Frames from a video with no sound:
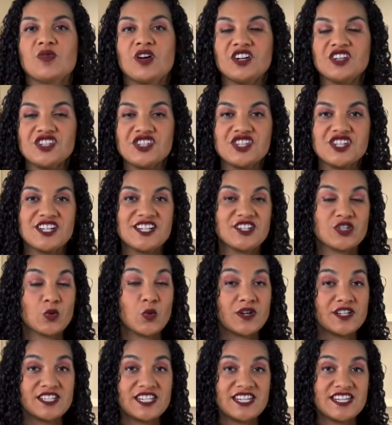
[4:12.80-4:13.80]
March
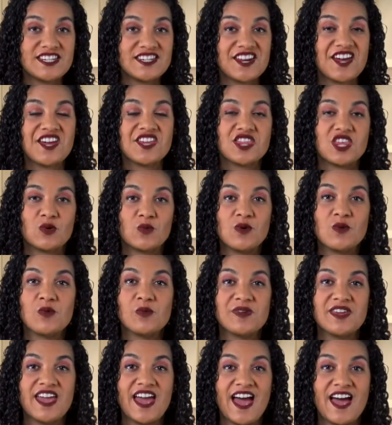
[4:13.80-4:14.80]
29th, we will
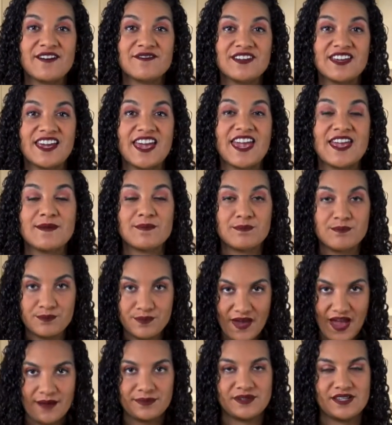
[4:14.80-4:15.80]
be having a
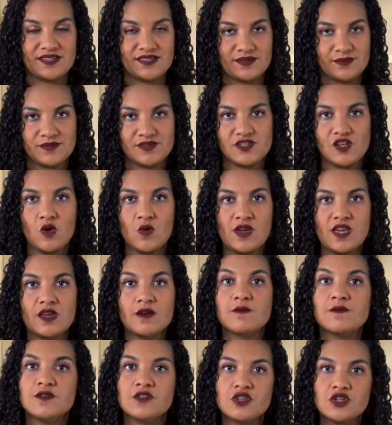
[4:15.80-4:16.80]
baptism. So
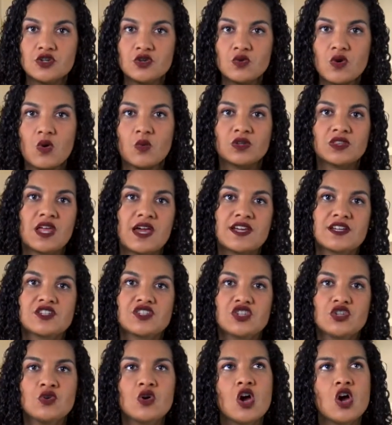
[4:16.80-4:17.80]
if you would like
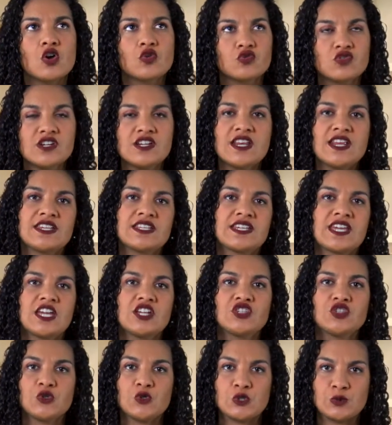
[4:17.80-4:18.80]
to
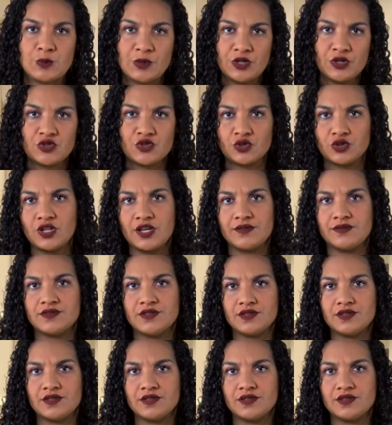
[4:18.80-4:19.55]
rededicate your spiritual life